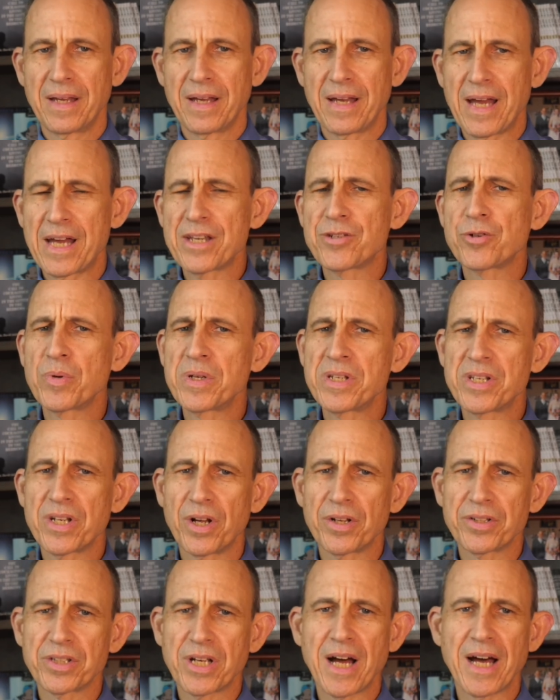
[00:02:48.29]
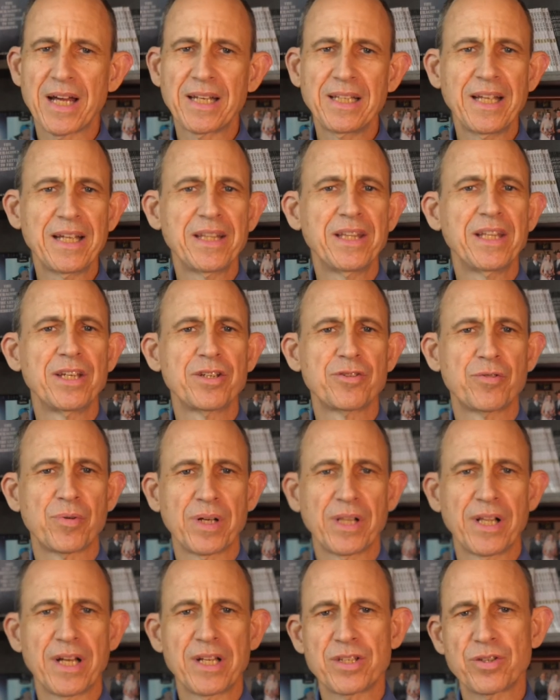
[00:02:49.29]
As a result, God led the
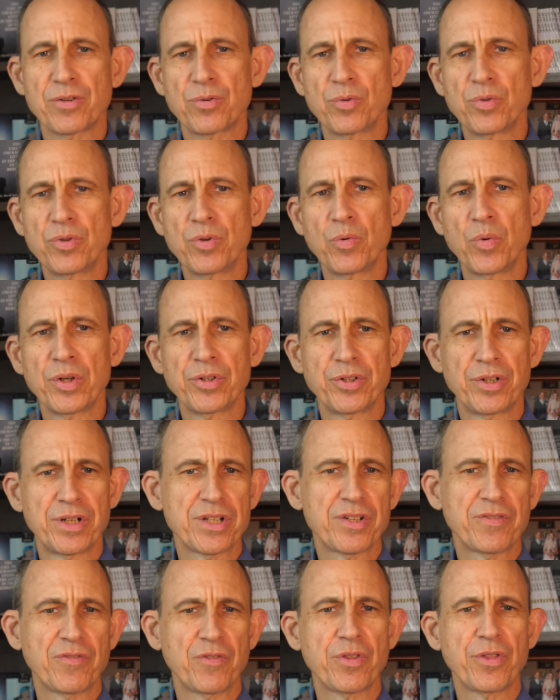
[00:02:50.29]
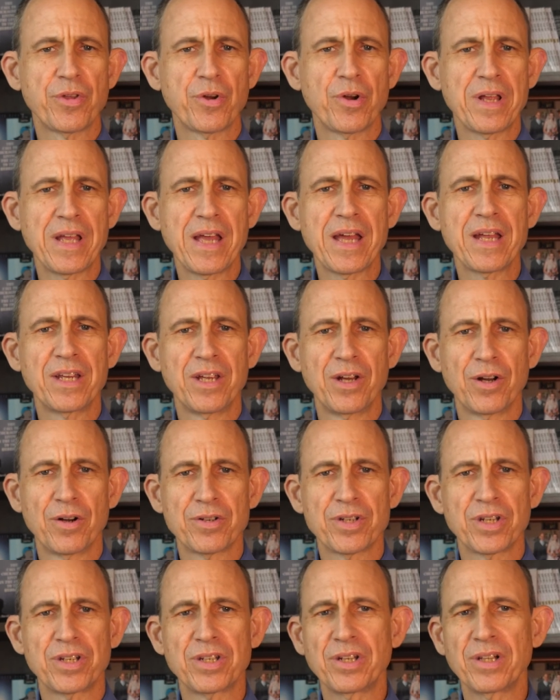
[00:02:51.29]
Israelites through the wilderness for 38
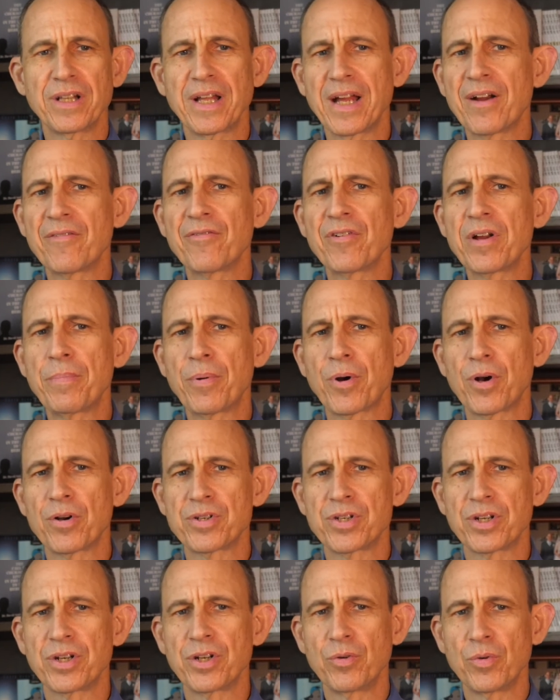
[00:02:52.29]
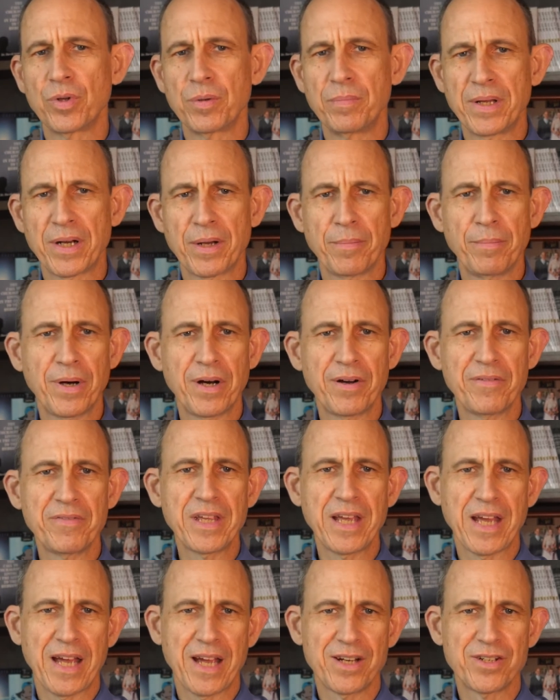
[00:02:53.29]
years until every person who had been above
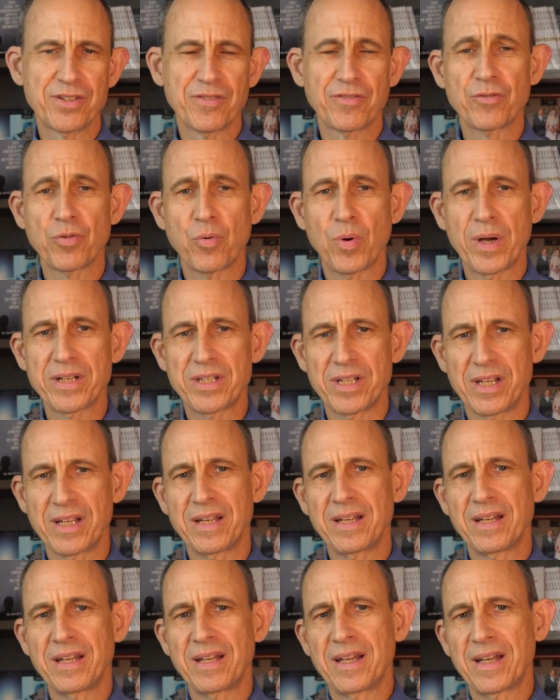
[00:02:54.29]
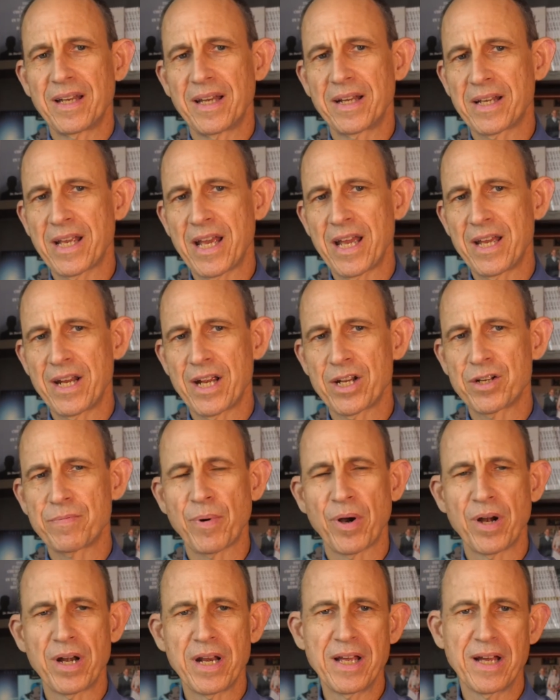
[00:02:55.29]
the age of 20 at Kadesh
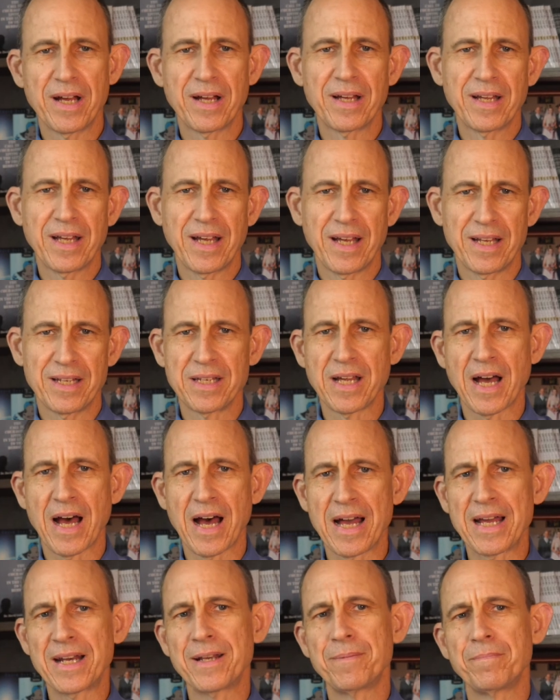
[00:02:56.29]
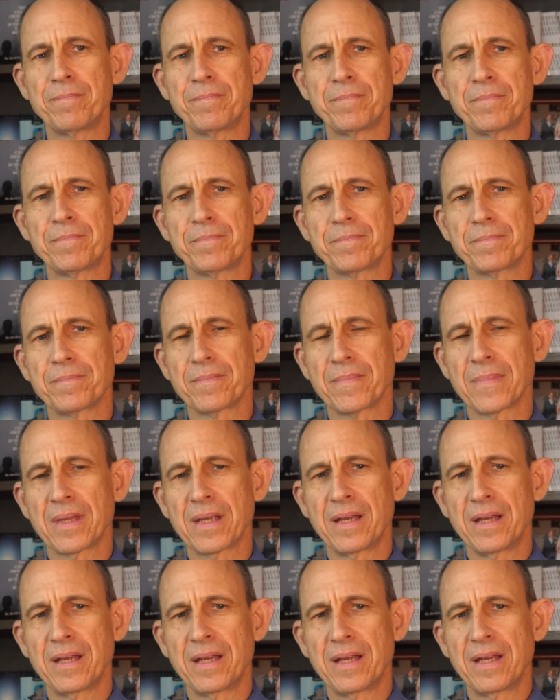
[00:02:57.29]
Barnea had died.
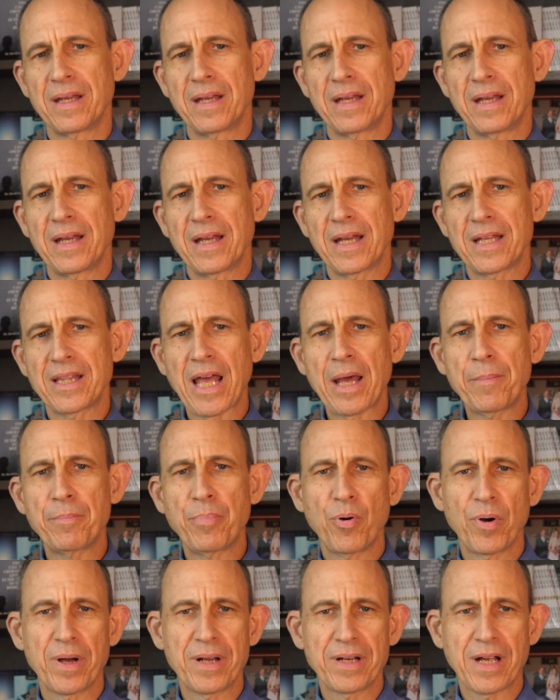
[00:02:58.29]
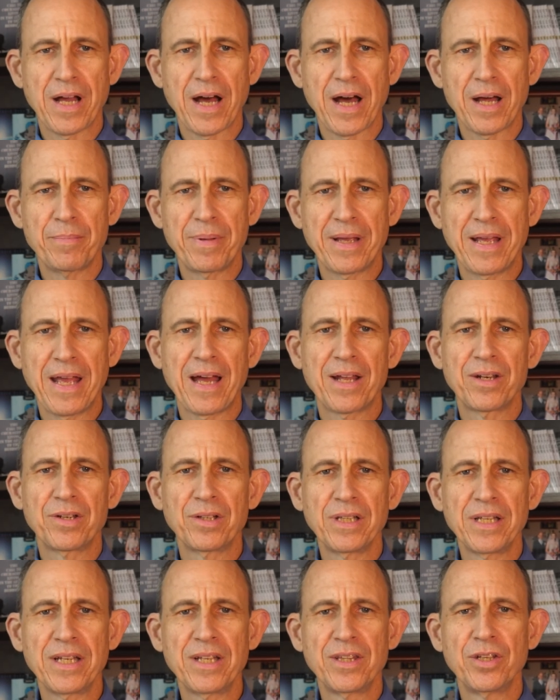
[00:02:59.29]
At that point, God began to
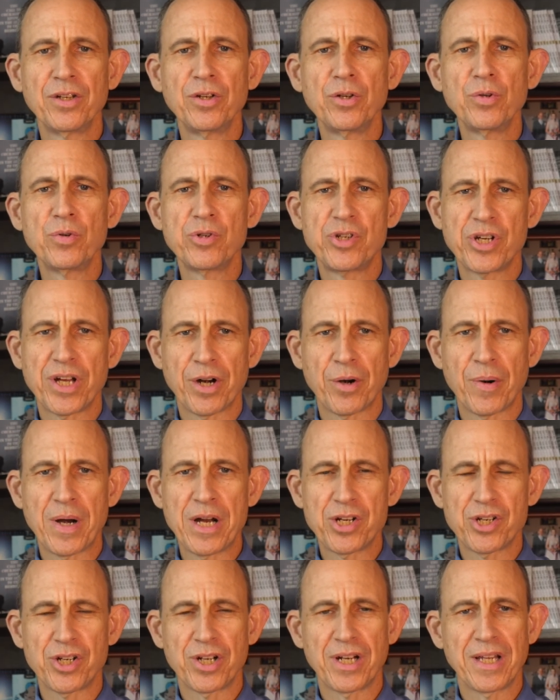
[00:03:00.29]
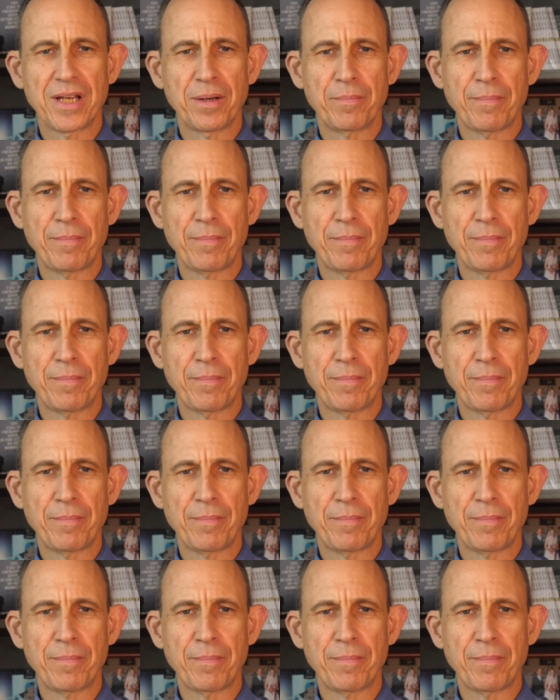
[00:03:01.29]
lead the new generation in